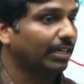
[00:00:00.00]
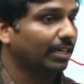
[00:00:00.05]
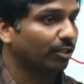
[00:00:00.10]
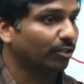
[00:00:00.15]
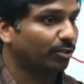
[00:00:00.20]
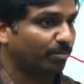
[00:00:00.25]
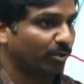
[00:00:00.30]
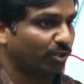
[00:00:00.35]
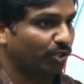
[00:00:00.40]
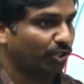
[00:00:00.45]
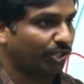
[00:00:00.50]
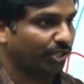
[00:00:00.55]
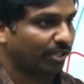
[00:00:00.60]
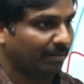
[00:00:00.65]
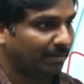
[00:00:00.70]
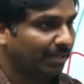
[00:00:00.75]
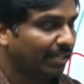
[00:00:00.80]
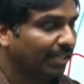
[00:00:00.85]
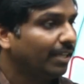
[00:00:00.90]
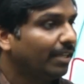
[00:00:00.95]
position
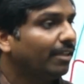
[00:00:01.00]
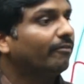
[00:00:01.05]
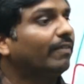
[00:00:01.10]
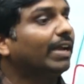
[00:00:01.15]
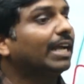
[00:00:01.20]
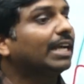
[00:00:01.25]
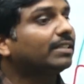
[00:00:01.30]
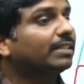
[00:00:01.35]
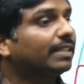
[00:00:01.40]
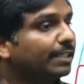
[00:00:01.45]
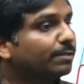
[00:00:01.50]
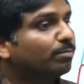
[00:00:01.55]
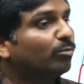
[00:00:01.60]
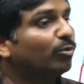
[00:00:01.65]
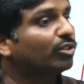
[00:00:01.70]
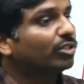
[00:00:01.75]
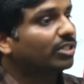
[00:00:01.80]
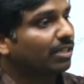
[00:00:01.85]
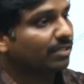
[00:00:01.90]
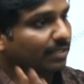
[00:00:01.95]
where there is more
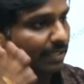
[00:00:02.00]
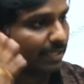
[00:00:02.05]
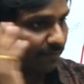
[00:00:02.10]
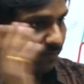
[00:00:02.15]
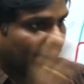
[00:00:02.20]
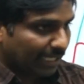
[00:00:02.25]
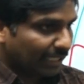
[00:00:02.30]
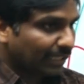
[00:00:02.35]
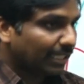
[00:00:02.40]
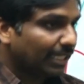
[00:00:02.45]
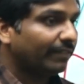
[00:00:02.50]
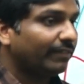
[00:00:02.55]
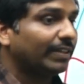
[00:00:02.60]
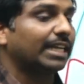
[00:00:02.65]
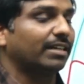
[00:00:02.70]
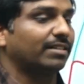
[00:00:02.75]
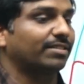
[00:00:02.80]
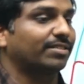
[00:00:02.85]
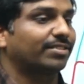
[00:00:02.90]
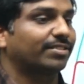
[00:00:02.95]
chance of hitting the
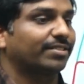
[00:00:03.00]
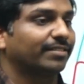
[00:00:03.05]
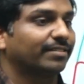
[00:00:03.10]
wickets.